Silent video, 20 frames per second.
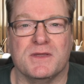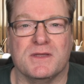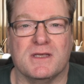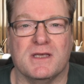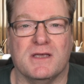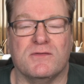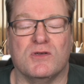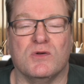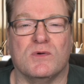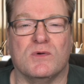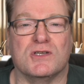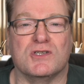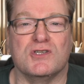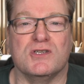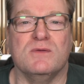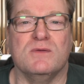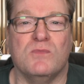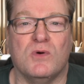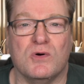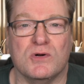If you want to see
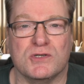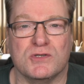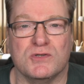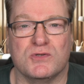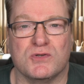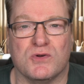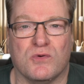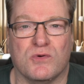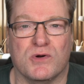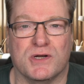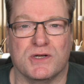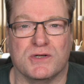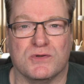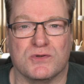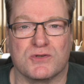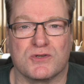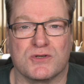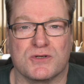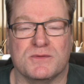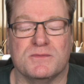more
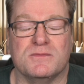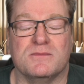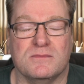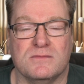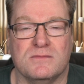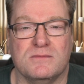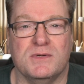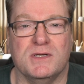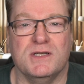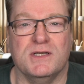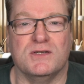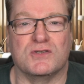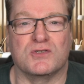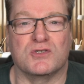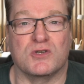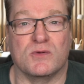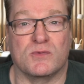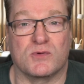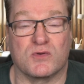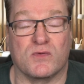tutorials, please
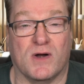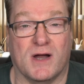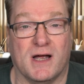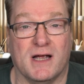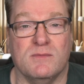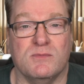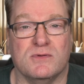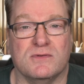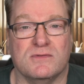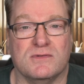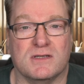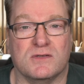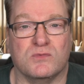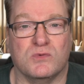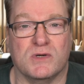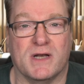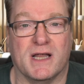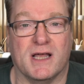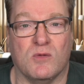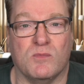subscribe. That
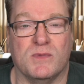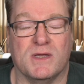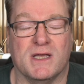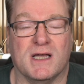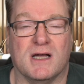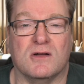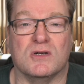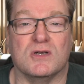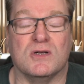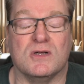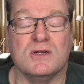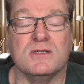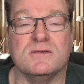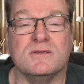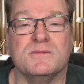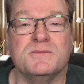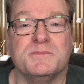would help me out a lot.